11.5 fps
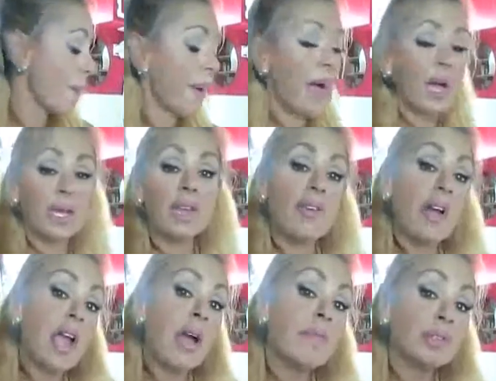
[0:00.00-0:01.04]
But if I
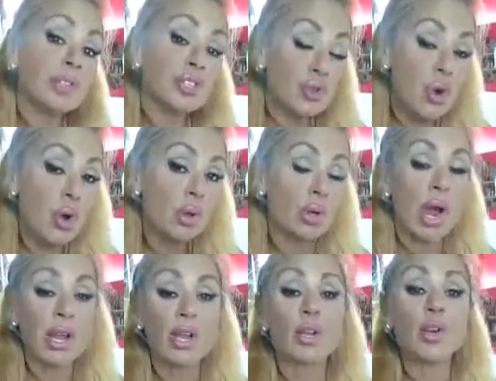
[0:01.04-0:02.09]
have him in the stroller,
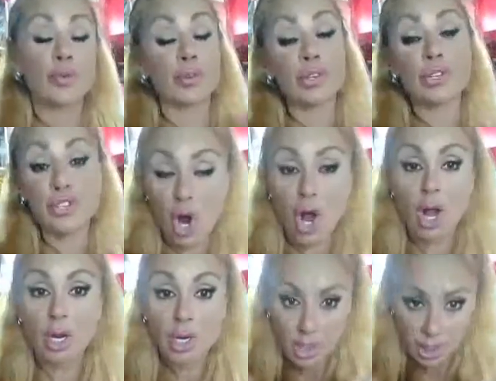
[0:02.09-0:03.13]
I could go for a
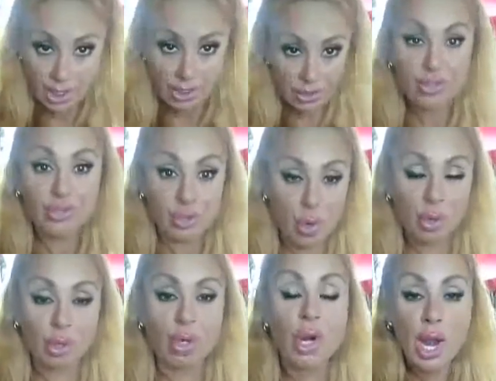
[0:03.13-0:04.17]
jog in the
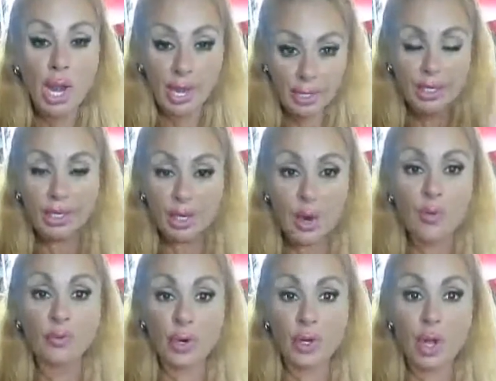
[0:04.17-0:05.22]
stroller, and he could go
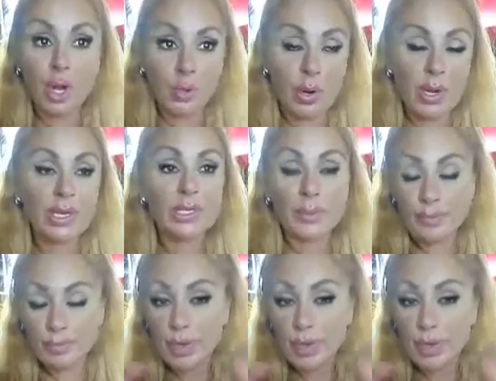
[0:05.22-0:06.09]
for a long ways.